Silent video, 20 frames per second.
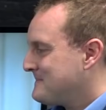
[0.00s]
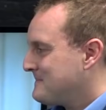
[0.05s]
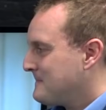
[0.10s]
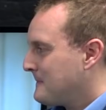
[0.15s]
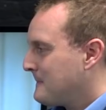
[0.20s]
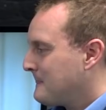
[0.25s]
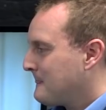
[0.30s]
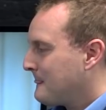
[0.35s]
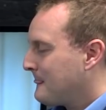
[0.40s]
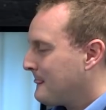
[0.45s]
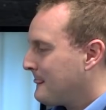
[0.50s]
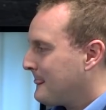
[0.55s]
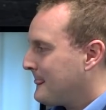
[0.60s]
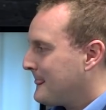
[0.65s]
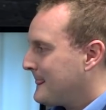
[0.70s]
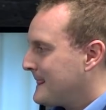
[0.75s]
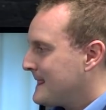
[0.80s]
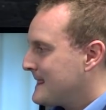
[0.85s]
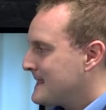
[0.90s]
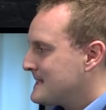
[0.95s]

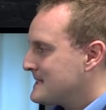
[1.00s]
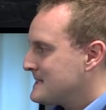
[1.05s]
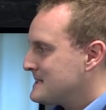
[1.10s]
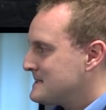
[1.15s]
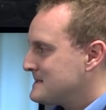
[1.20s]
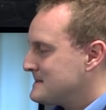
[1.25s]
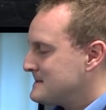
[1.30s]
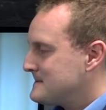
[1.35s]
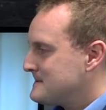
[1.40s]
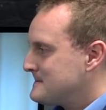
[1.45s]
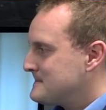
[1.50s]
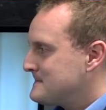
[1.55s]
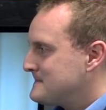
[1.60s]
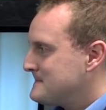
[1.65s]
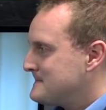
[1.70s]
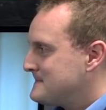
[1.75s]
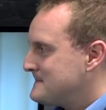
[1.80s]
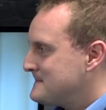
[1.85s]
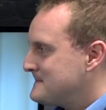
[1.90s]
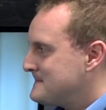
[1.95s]

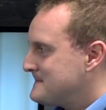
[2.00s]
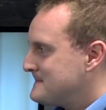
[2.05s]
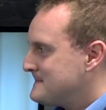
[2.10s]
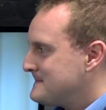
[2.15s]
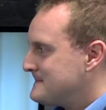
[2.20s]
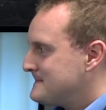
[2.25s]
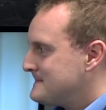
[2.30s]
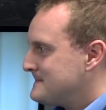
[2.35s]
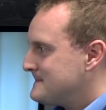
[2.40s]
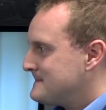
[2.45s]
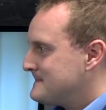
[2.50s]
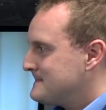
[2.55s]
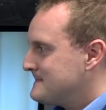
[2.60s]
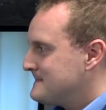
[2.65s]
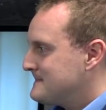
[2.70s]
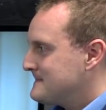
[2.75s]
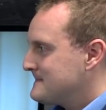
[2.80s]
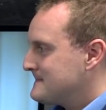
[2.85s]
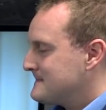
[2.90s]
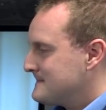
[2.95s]

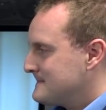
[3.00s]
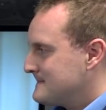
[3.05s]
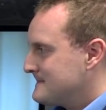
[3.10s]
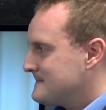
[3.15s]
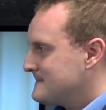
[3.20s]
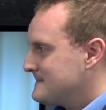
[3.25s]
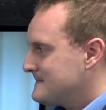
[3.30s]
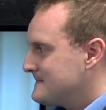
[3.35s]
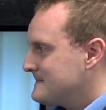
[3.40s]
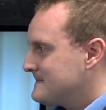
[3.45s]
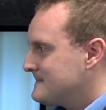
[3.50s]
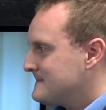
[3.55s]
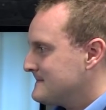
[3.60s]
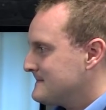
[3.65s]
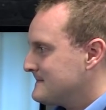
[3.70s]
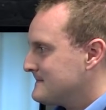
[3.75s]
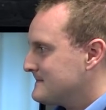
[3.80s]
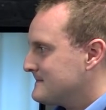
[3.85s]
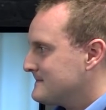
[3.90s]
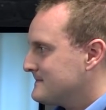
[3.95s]

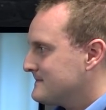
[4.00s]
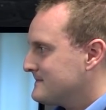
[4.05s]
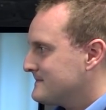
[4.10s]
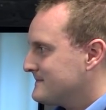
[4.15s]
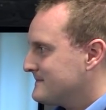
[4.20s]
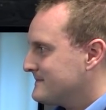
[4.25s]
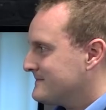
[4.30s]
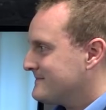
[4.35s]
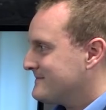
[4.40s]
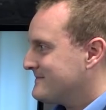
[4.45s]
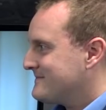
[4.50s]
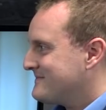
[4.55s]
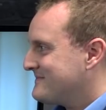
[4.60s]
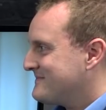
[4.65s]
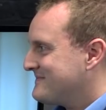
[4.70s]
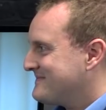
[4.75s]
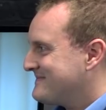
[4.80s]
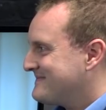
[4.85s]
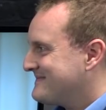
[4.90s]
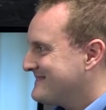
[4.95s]

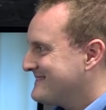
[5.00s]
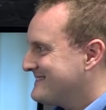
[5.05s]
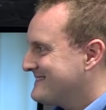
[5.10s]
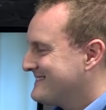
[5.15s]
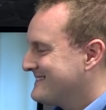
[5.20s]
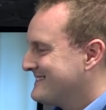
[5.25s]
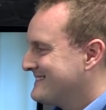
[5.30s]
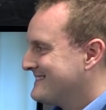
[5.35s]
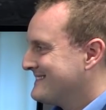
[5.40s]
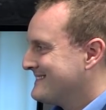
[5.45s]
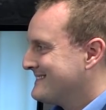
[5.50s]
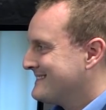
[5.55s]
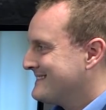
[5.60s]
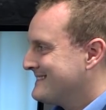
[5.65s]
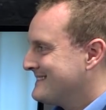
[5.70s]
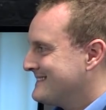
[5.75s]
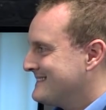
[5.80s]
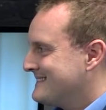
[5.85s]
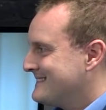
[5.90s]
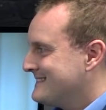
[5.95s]
(silent)